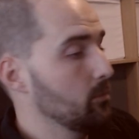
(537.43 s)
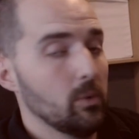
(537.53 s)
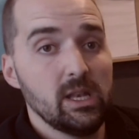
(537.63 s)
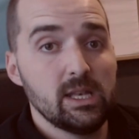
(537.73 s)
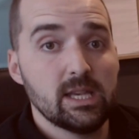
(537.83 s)

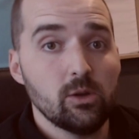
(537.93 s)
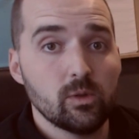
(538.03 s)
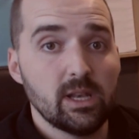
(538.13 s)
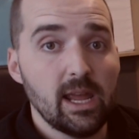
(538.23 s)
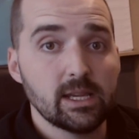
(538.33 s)
Until
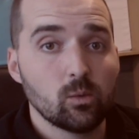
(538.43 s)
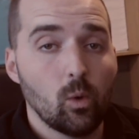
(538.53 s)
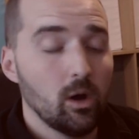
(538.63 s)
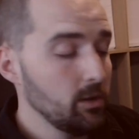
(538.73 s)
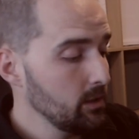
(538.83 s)
the next
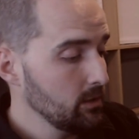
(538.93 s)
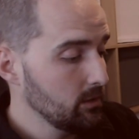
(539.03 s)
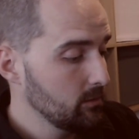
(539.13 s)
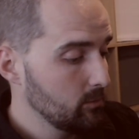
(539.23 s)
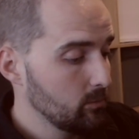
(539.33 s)
one,
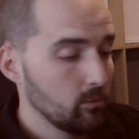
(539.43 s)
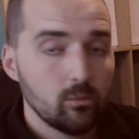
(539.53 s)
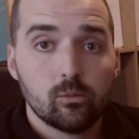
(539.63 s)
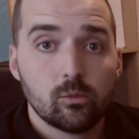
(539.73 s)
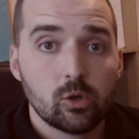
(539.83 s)

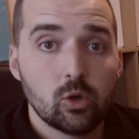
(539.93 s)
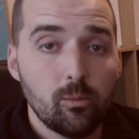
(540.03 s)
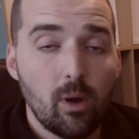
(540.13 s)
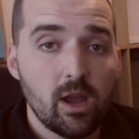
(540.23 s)
goodbye